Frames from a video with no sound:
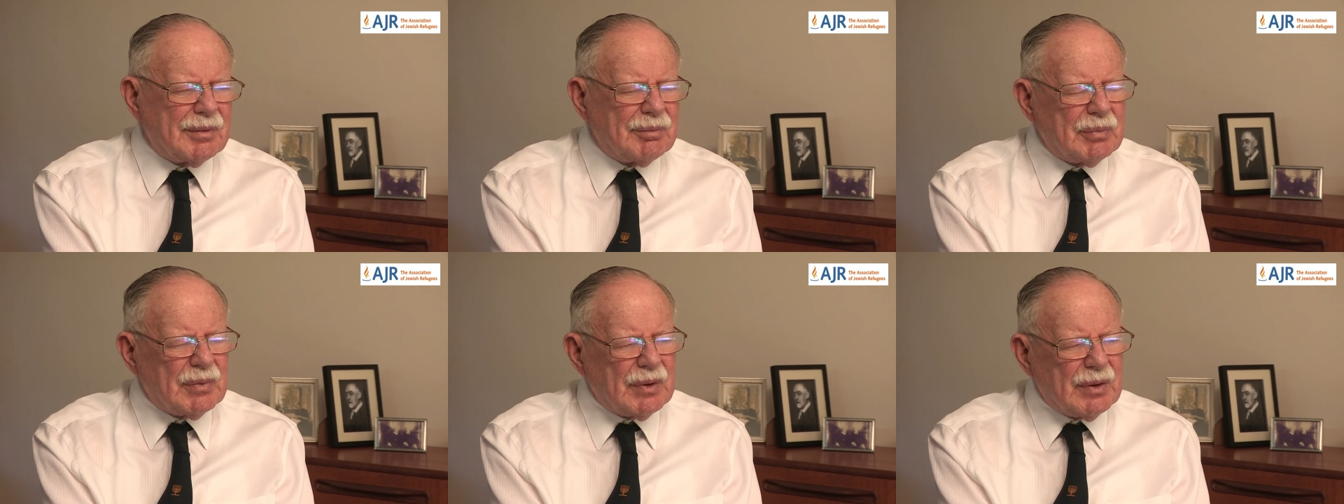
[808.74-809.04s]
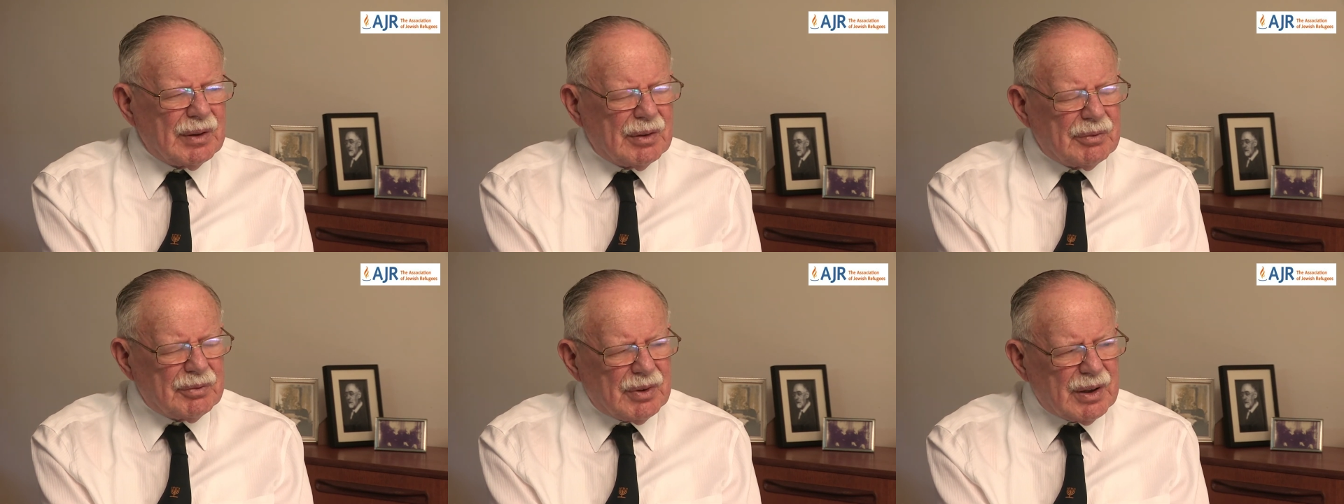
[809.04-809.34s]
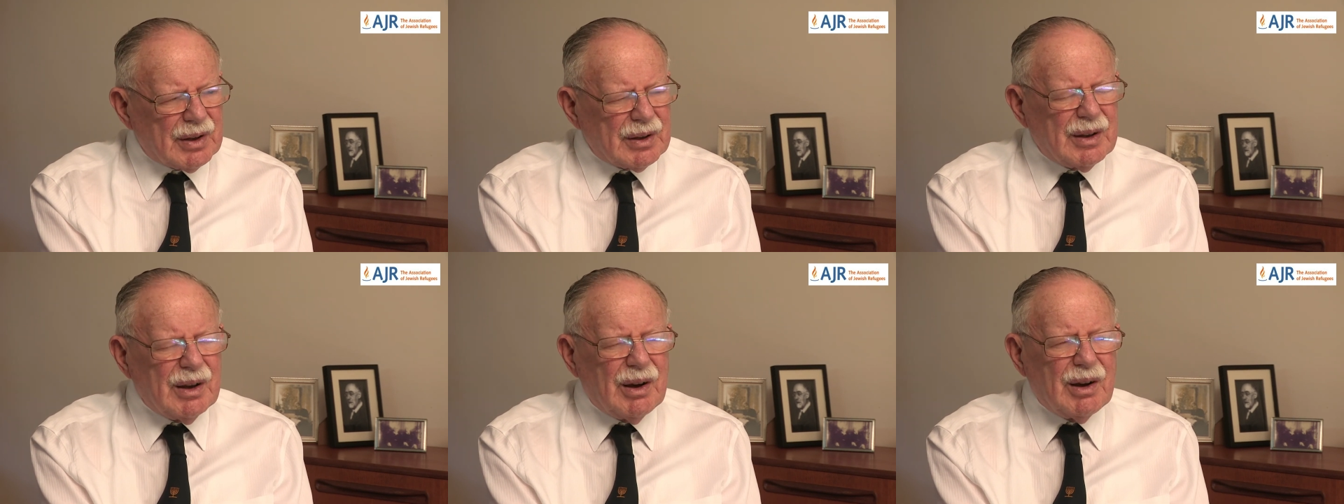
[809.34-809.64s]
Very
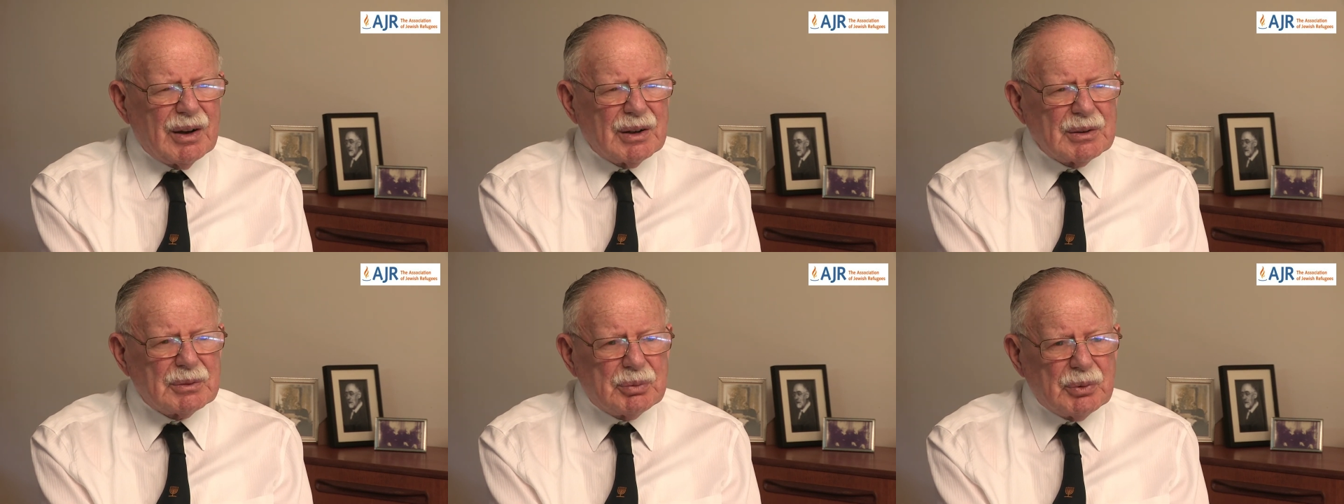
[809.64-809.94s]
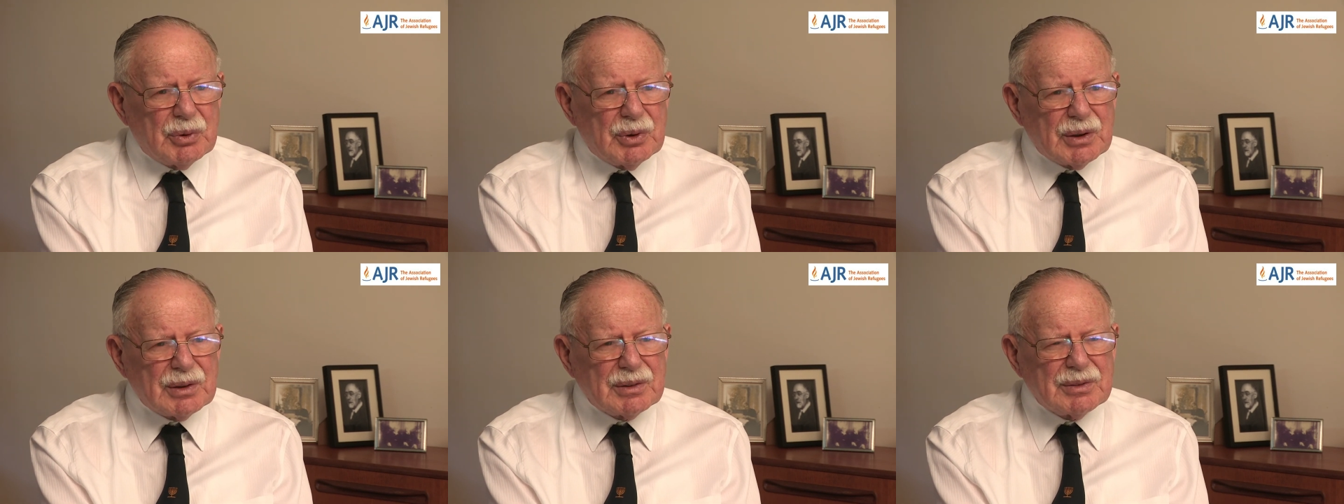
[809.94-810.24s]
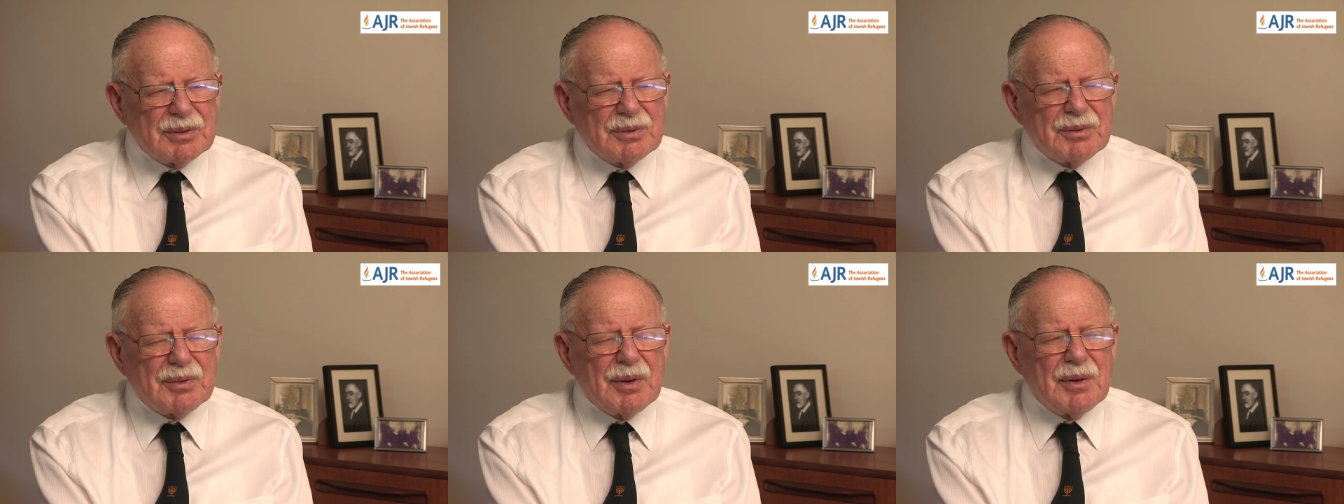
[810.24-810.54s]
hard work,
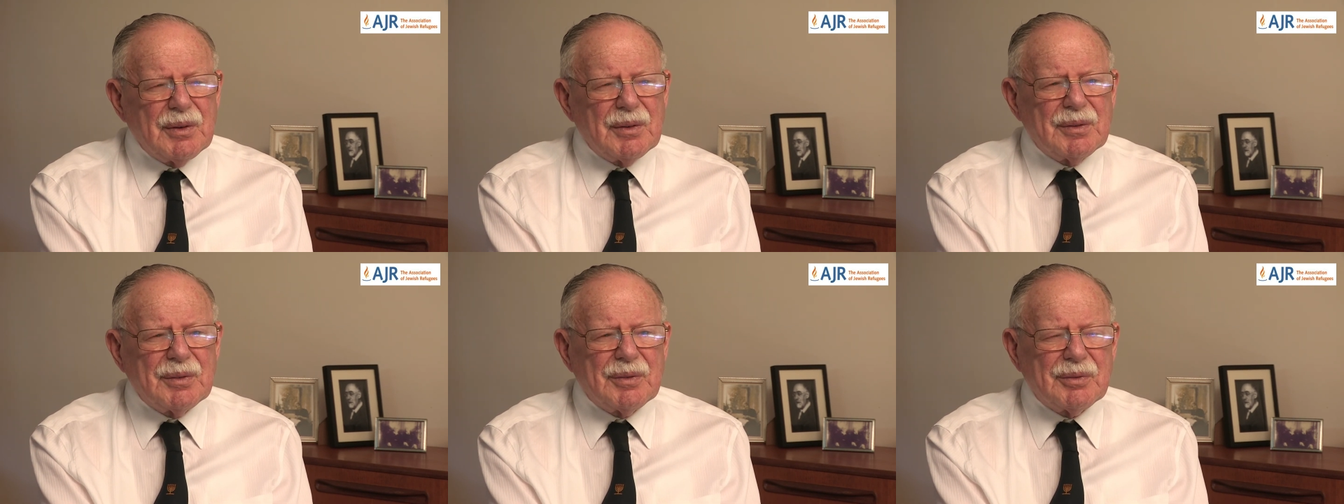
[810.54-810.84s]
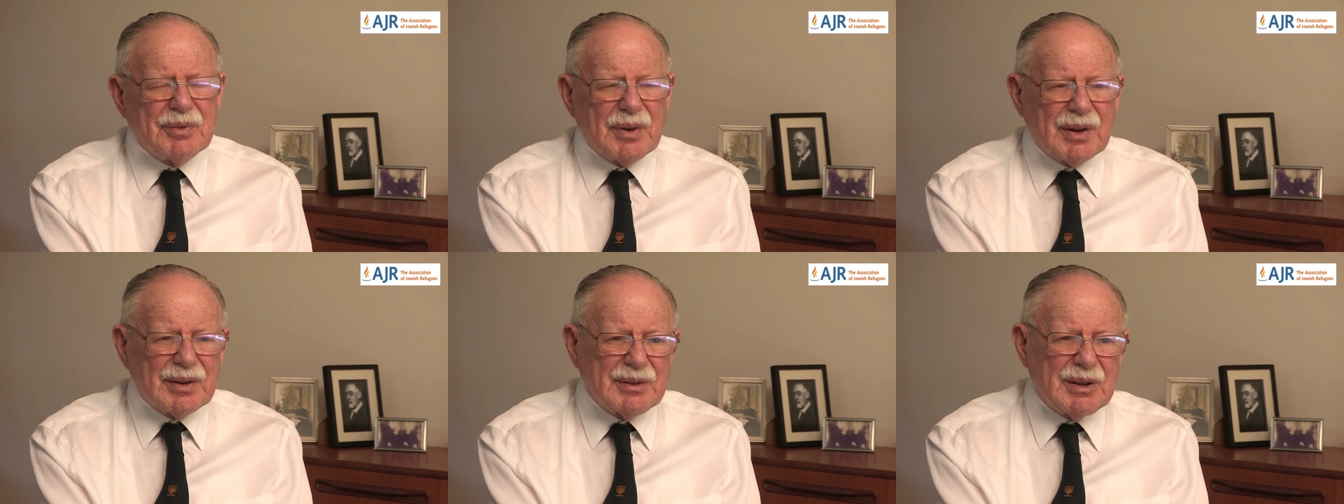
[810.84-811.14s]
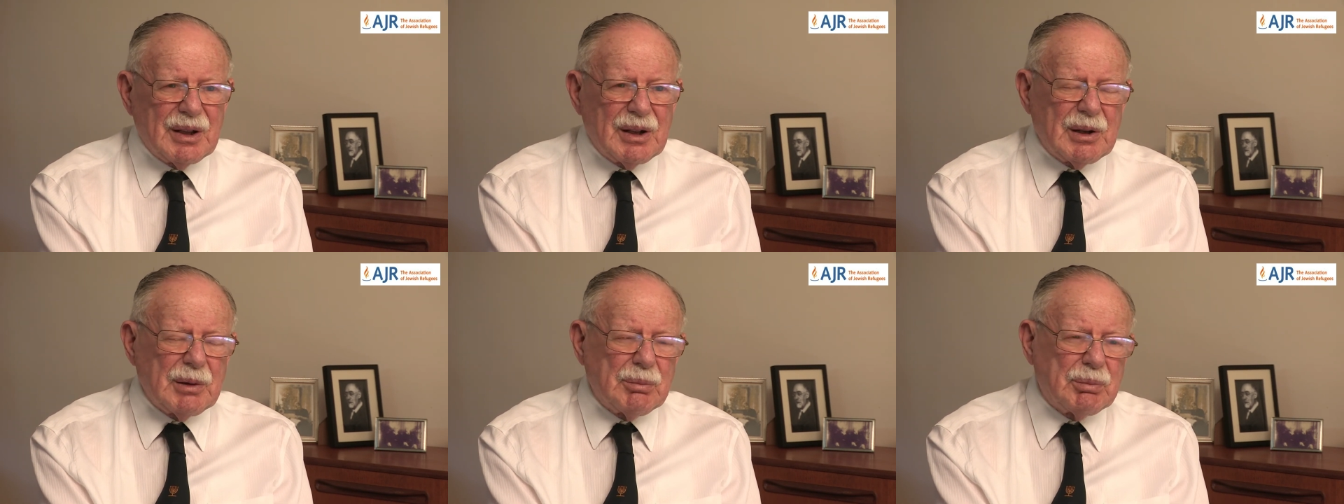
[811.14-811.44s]
very
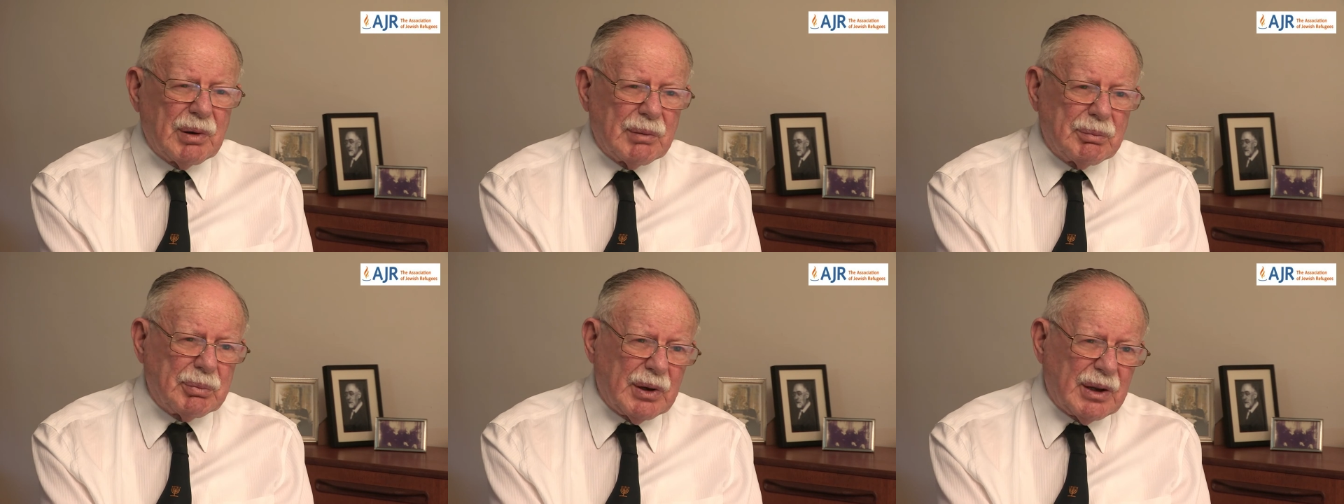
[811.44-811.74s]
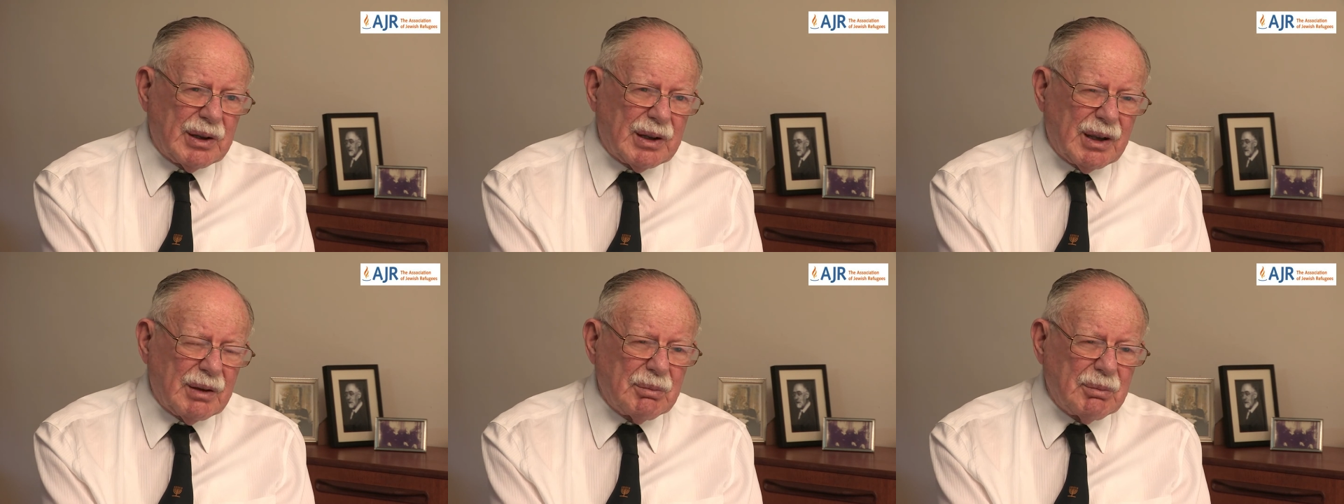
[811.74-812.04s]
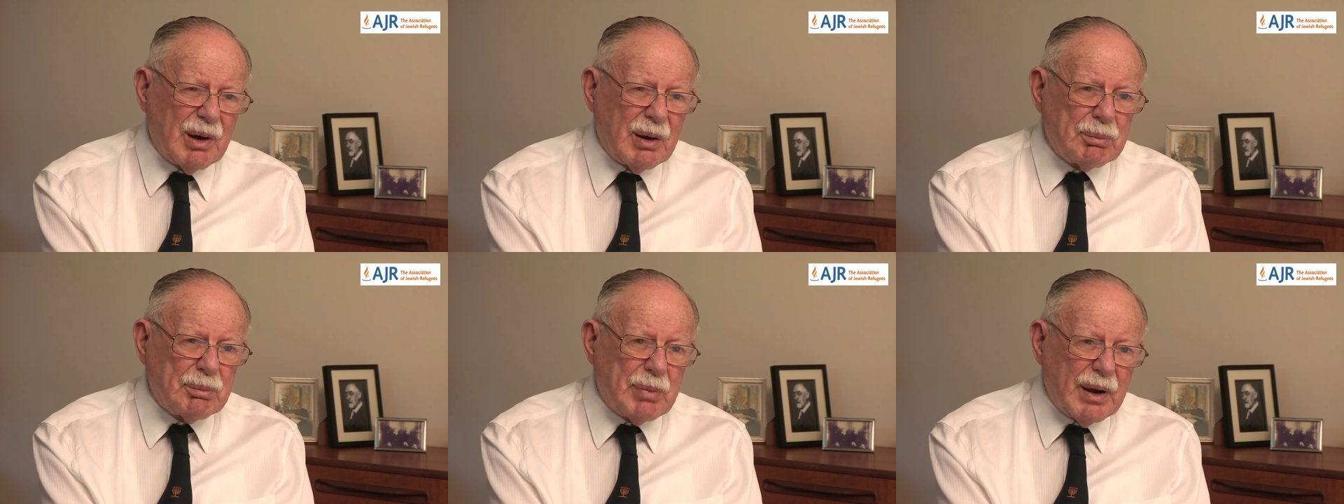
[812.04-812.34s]
nearly breaking my
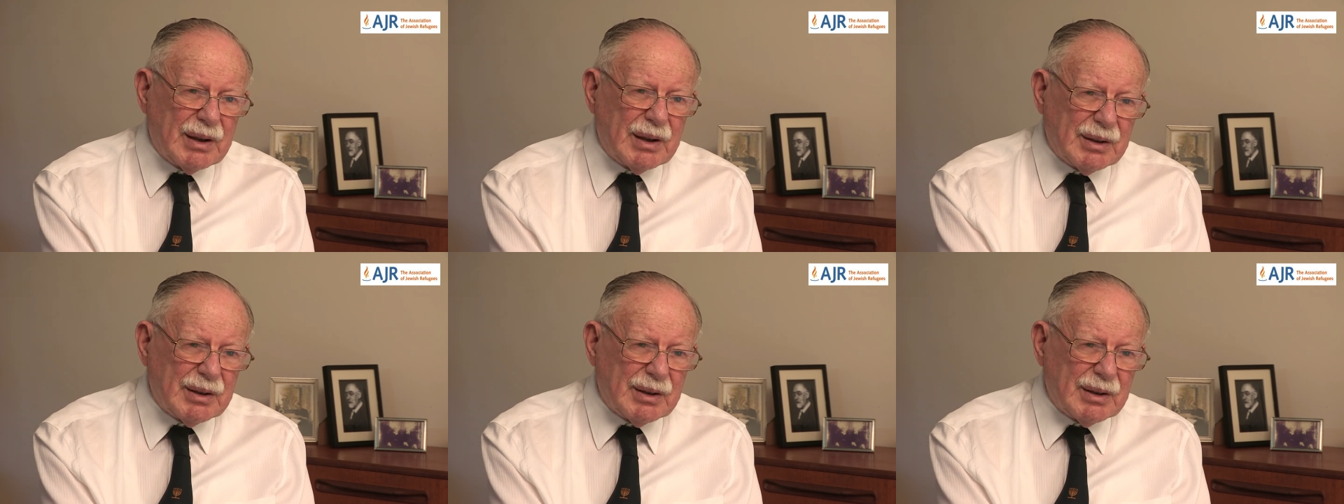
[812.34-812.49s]
back.